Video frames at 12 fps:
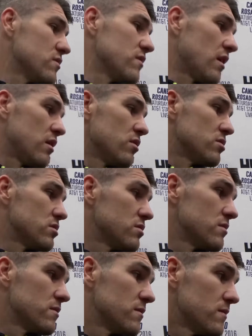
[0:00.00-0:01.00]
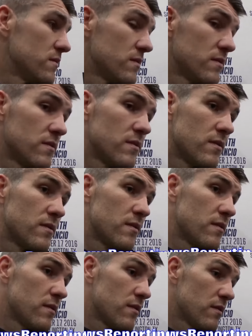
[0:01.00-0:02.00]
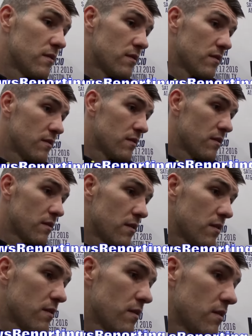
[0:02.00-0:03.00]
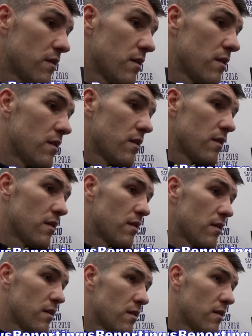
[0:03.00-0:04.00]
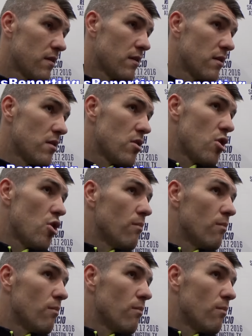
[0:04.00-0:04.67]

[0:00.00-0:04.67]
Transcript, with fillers: Very good. You're trying to imitate Triple G, and he was trying to imitate Canelo.